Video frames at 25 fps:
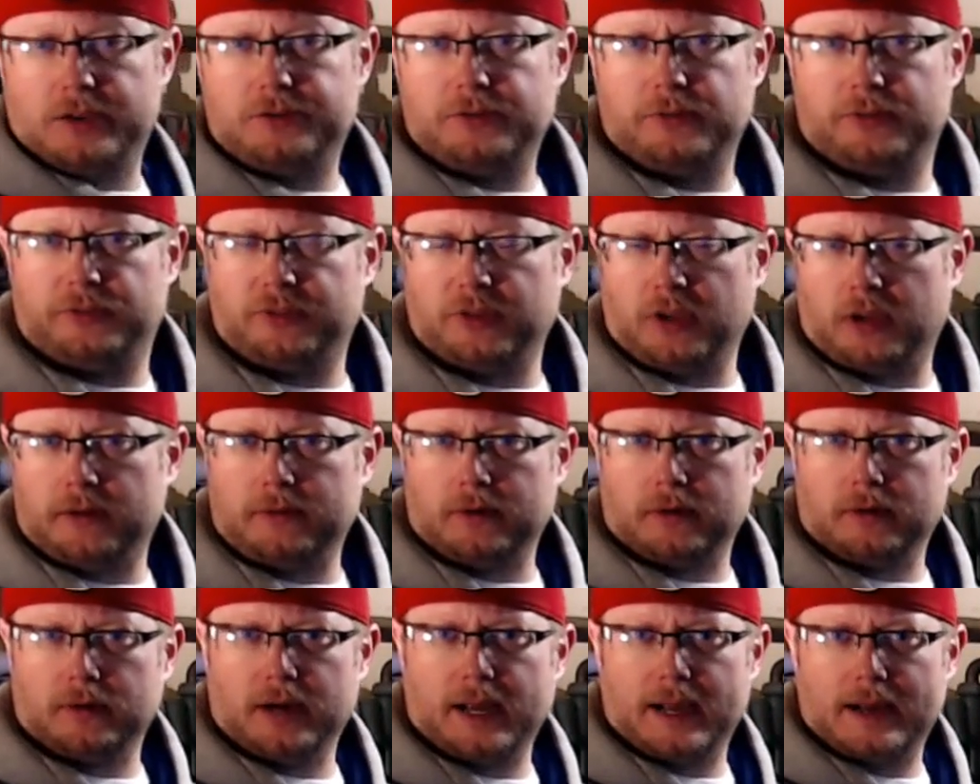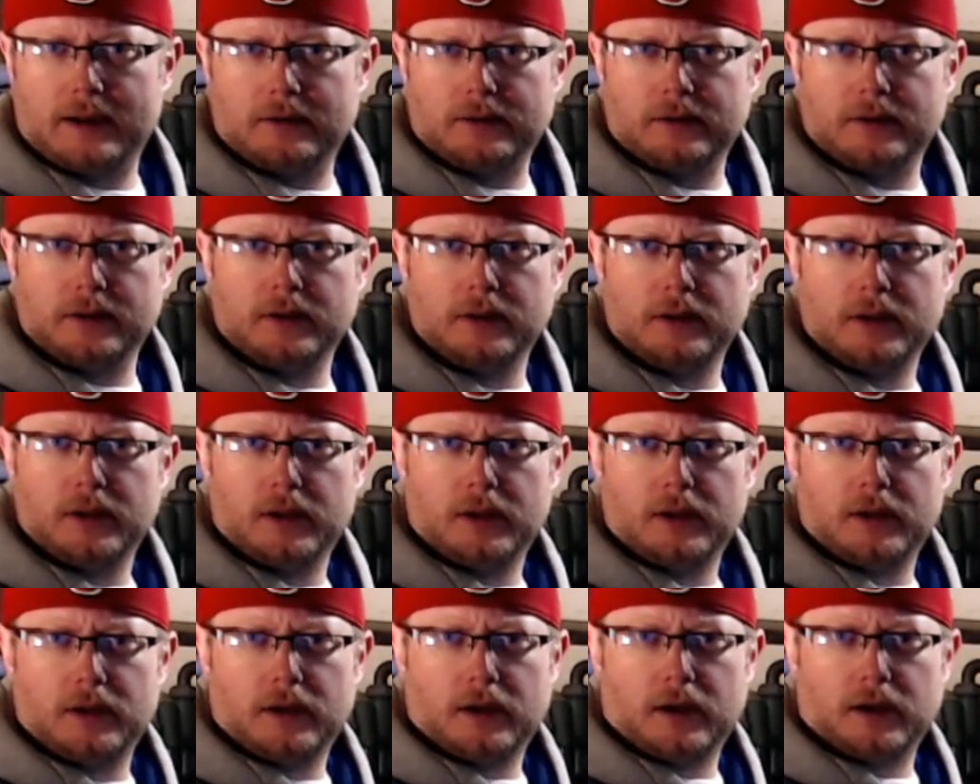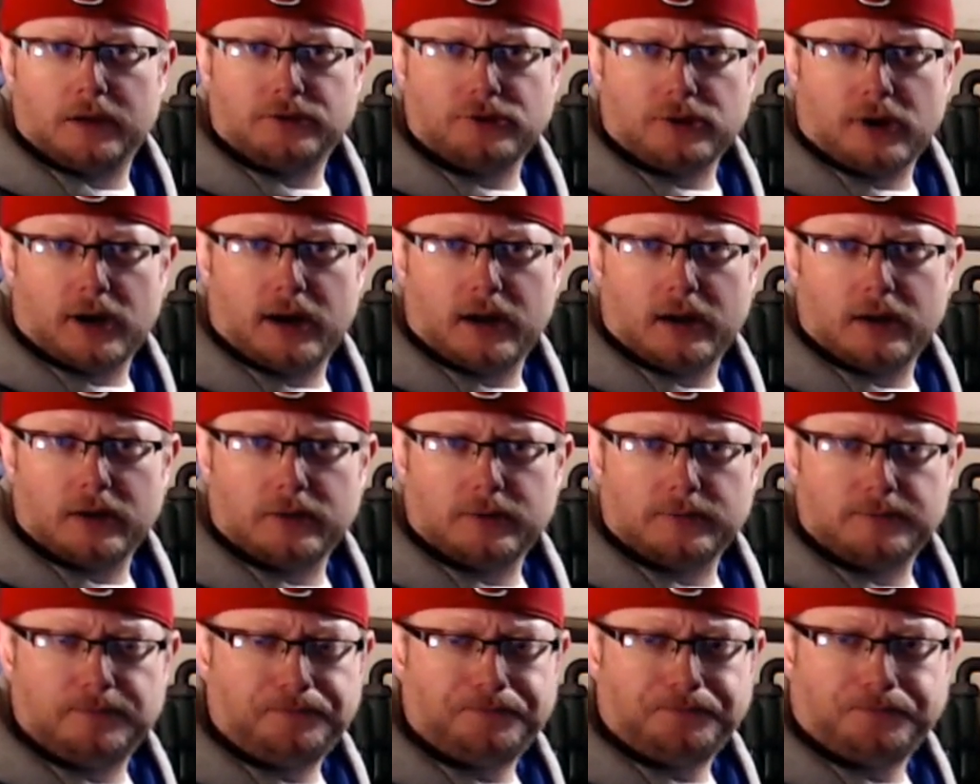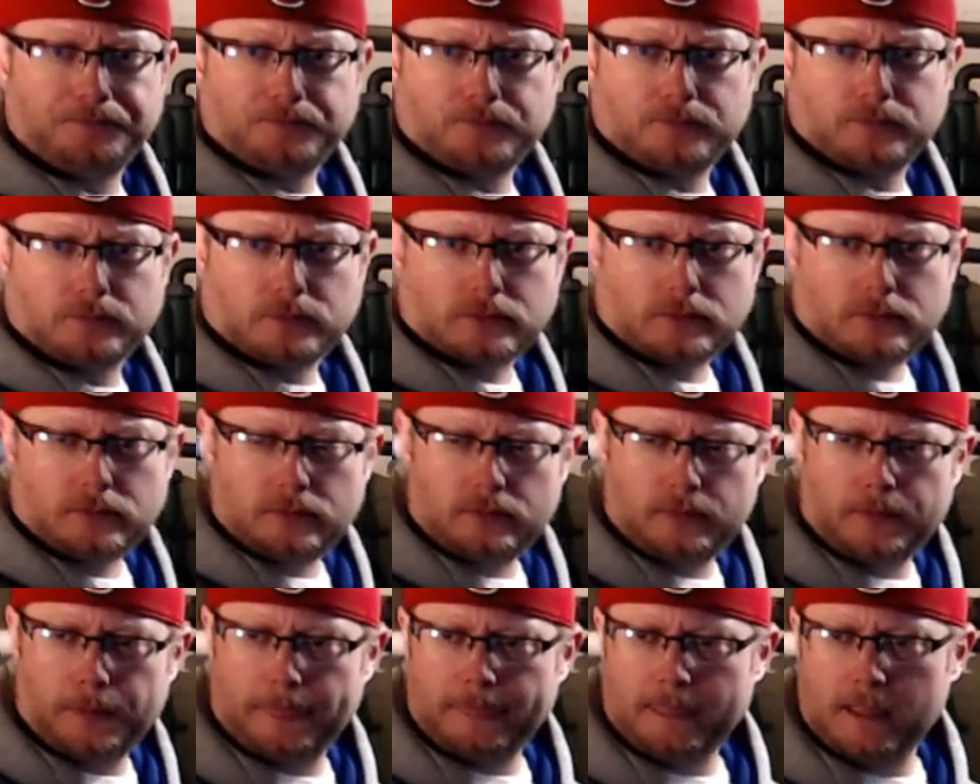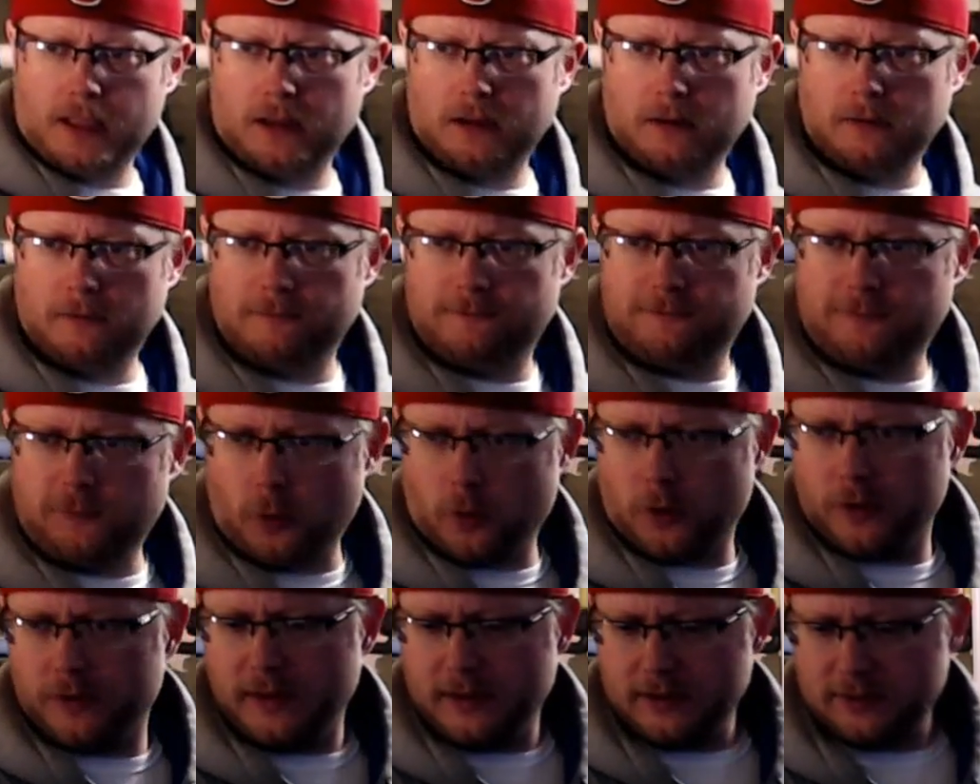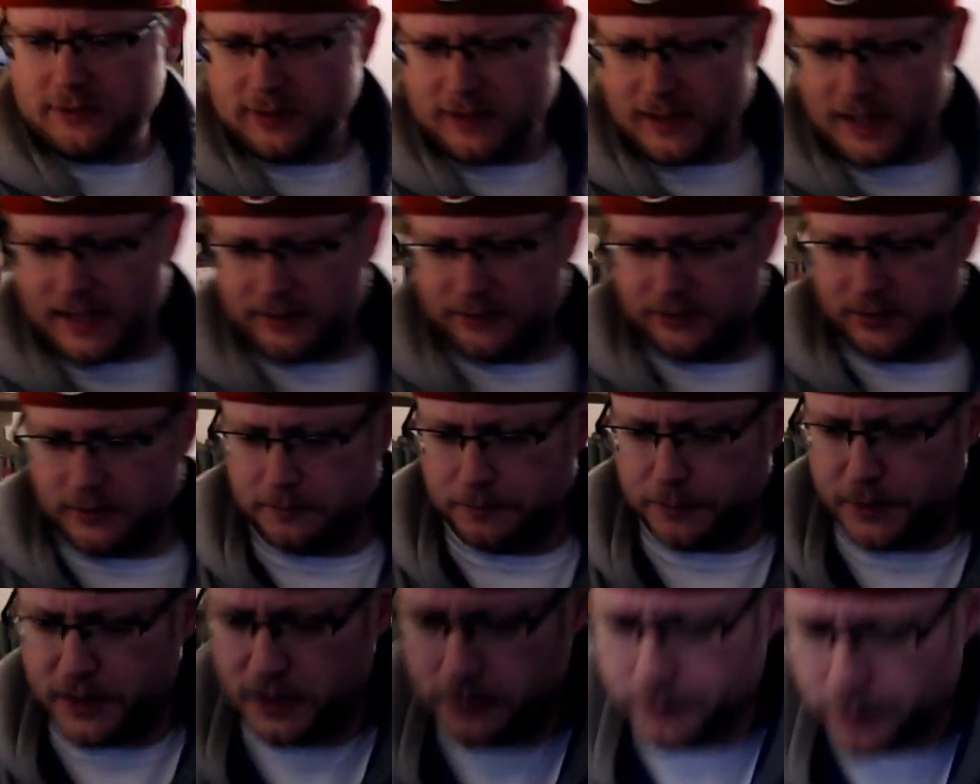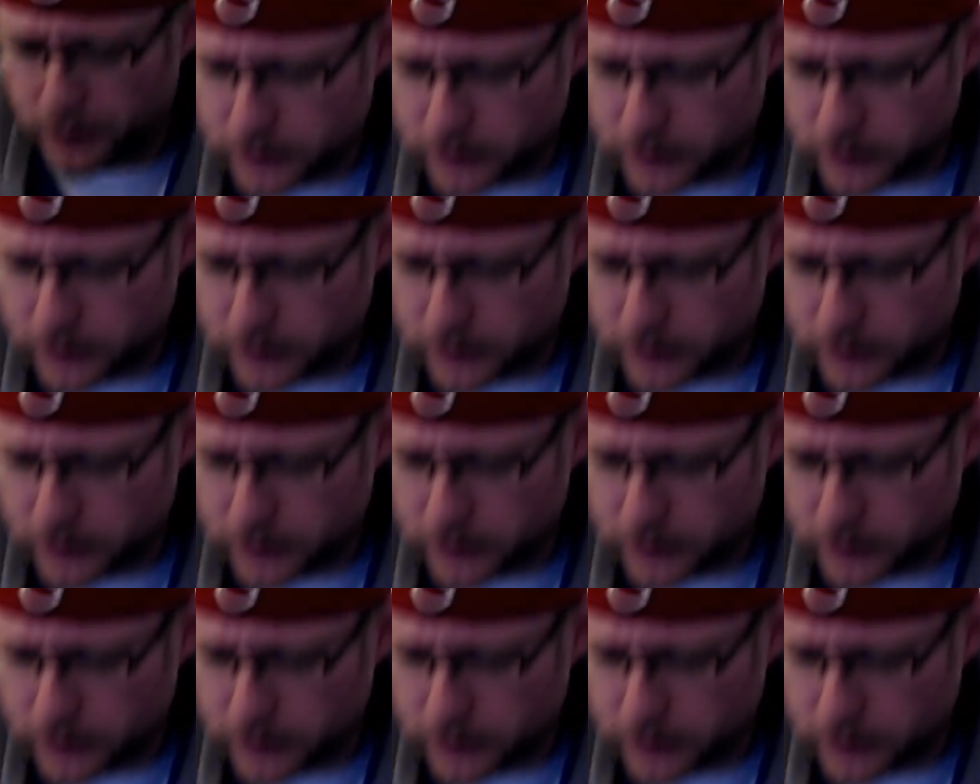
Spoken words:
yourself around a triangle. For this lesson, people,